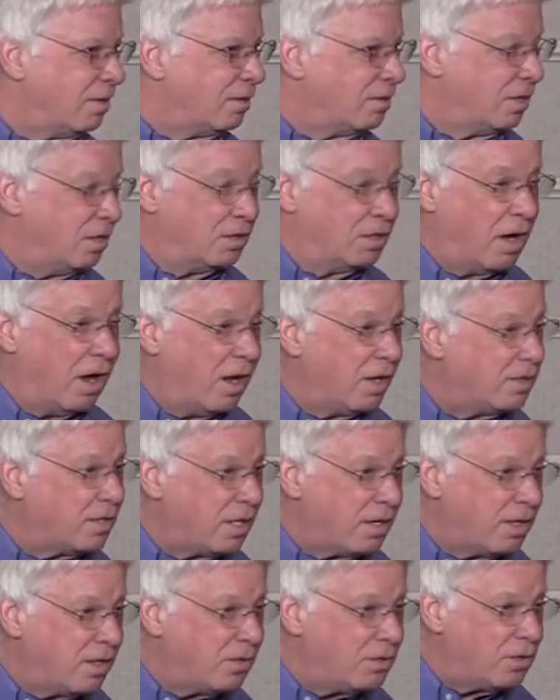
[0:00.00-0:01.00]
Did God
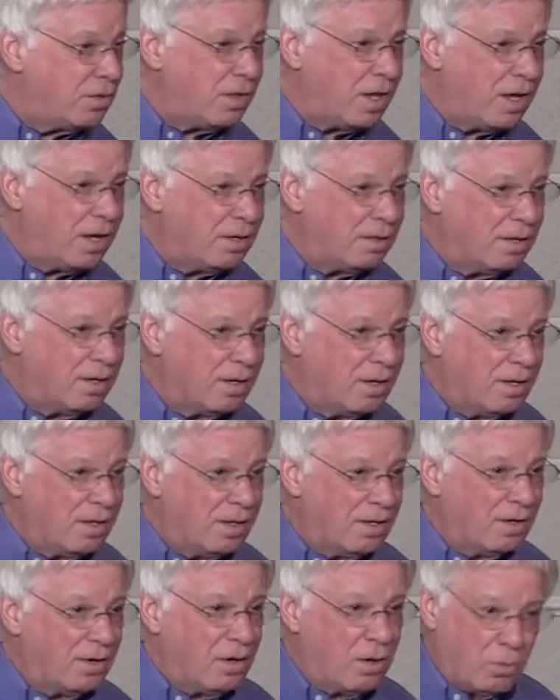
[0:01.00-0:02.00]
tell you to do that?
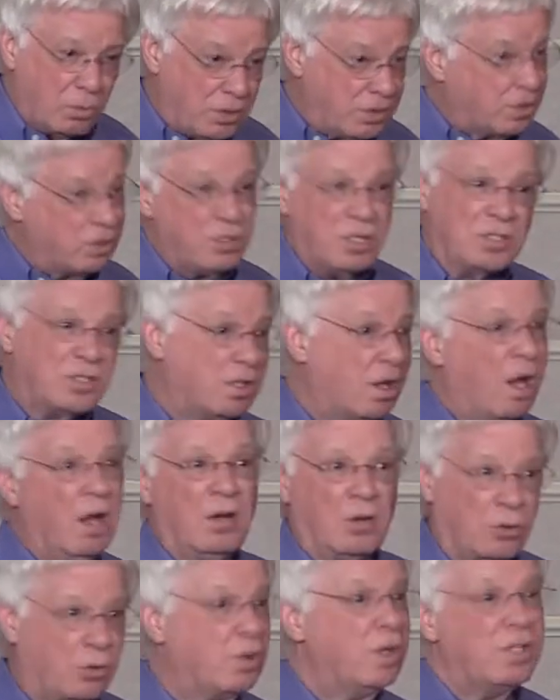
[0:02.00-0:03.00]
Or was it just the
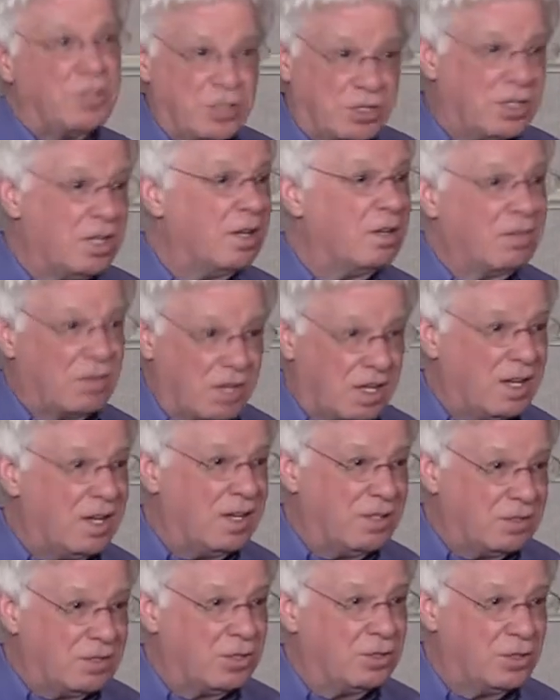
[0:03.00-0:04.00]
Christian
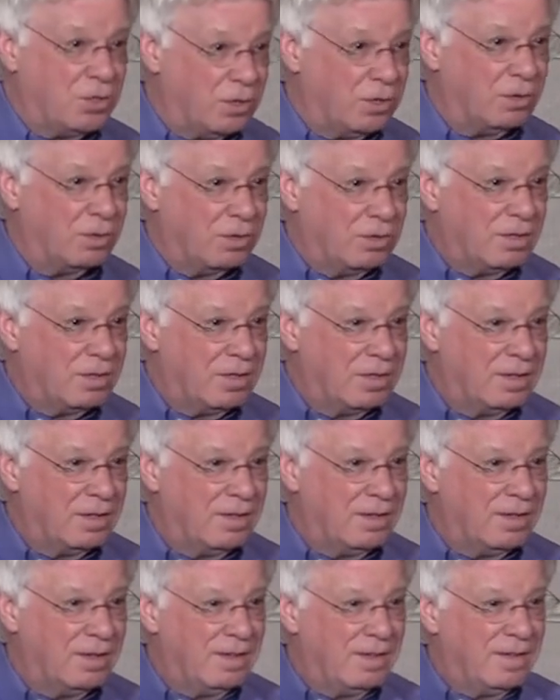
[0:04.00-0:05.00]
thing to do?
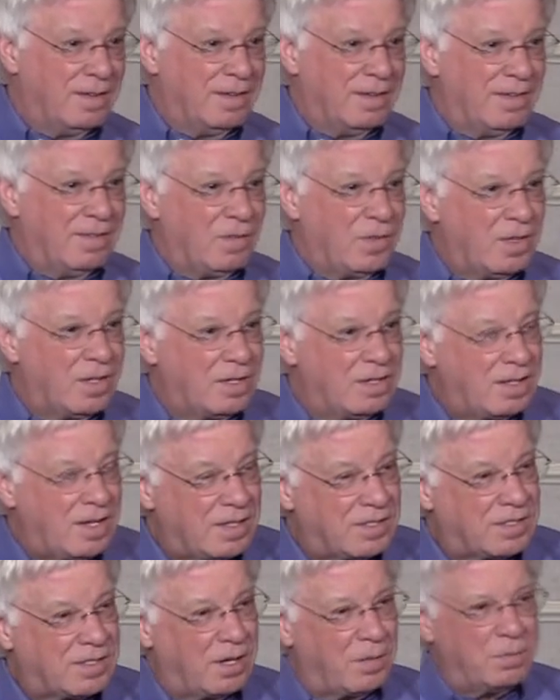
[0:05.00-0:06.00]
Isn't
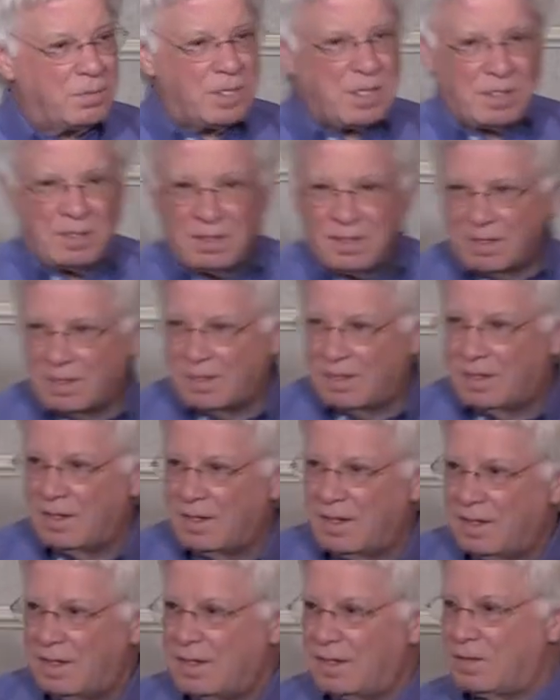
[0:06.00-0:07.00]
that something?
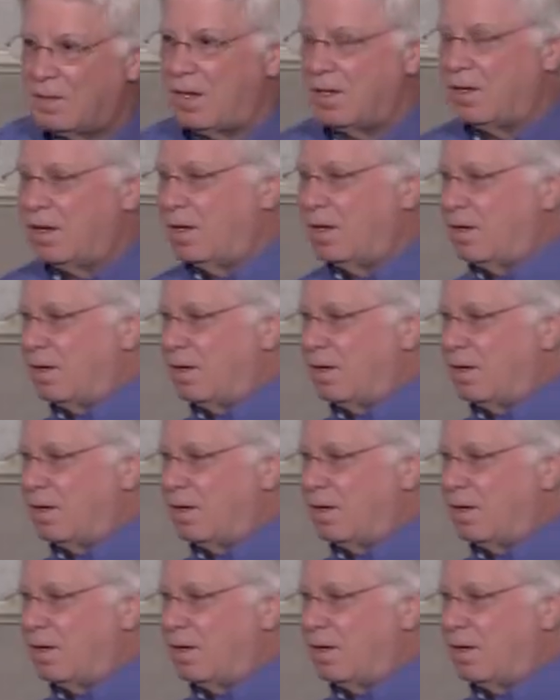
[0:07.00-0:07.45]
It's like,